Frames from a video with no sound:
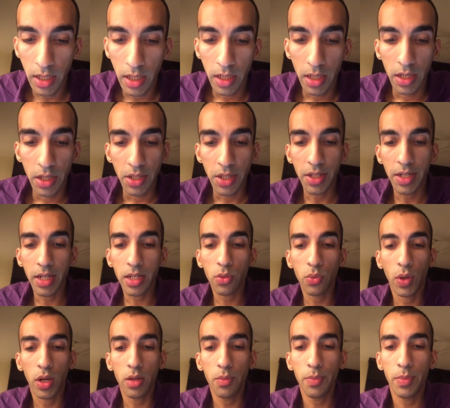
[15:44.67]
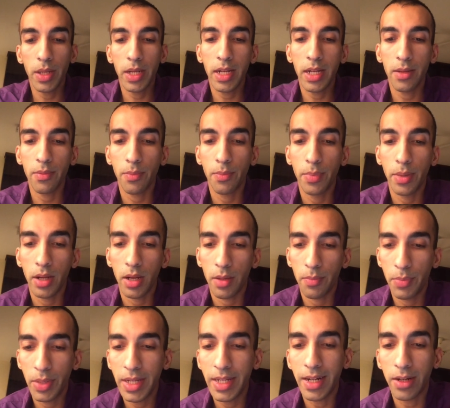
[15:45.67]
She takes one
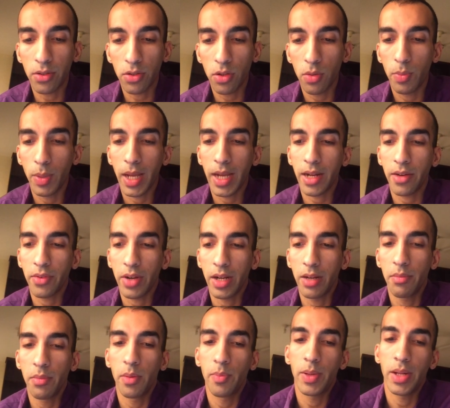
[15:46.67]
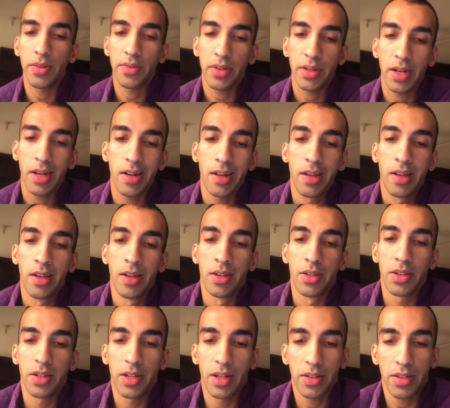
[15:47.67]
bead out of the bag and randomly places it.
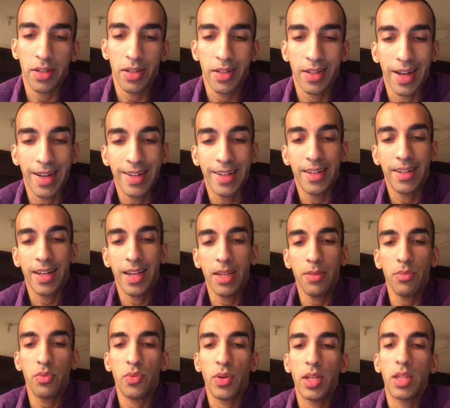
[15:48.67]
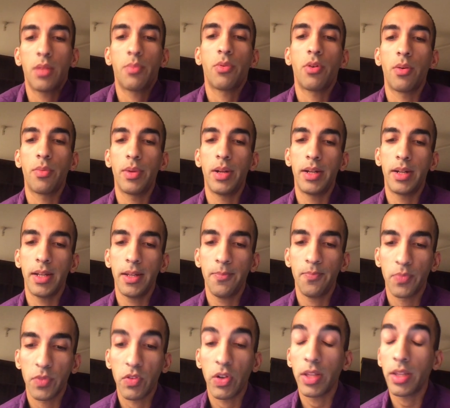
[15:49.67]
She does this 90 times. Find
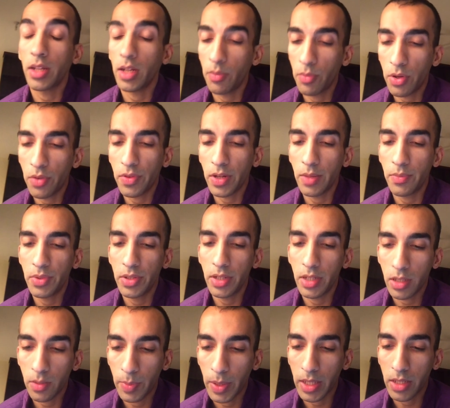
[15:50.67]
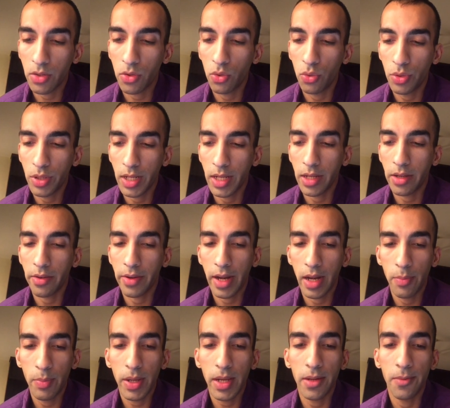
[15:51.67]
the number of times she expects to take a
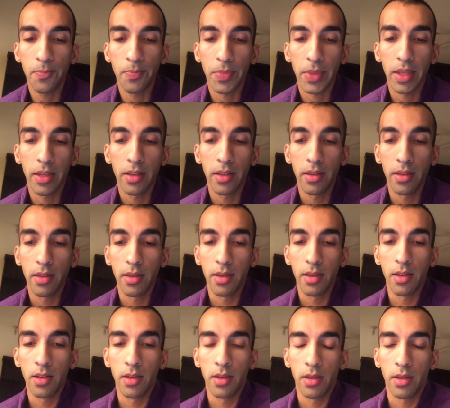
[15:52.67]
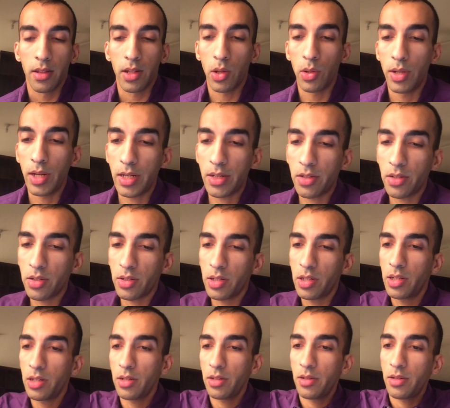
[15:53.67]
red bead. Now let's
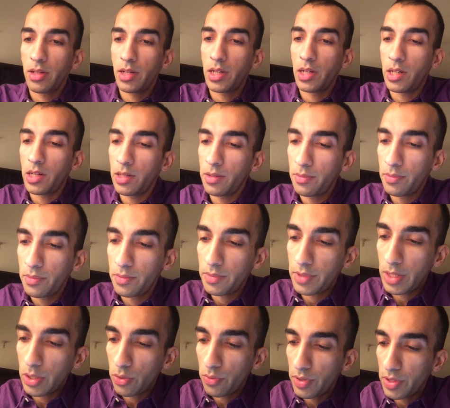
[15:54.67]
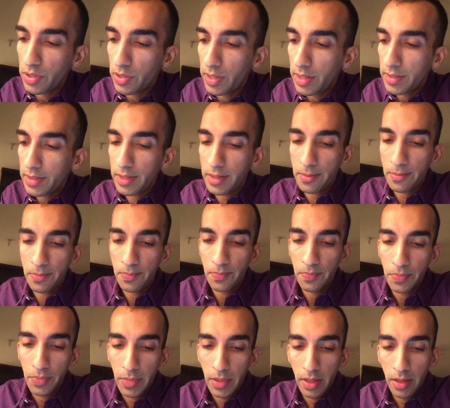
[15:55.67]
try to visualize it.
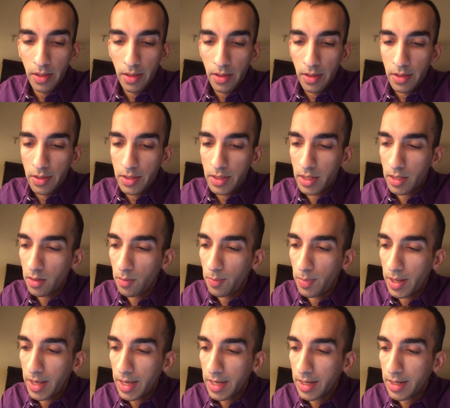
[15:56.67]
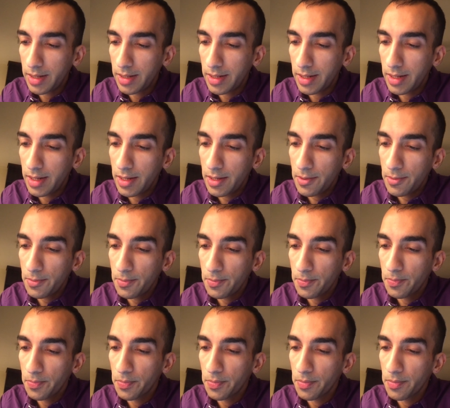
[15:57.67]
She has a bag containing
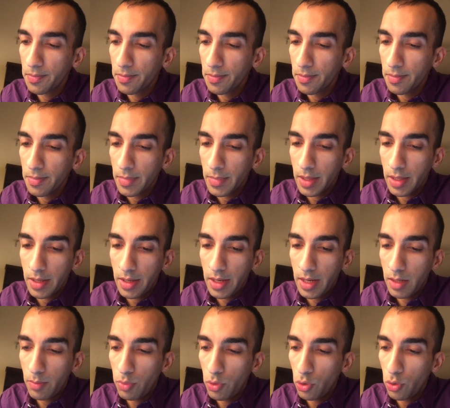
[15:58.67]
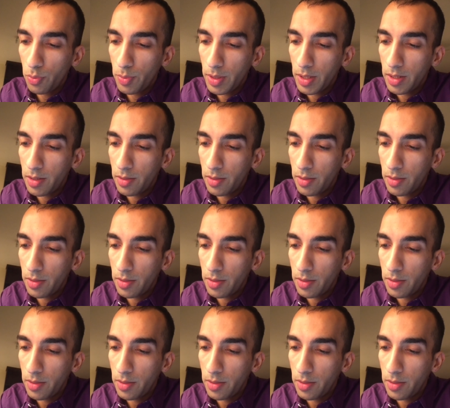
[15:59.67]
8 blue beads.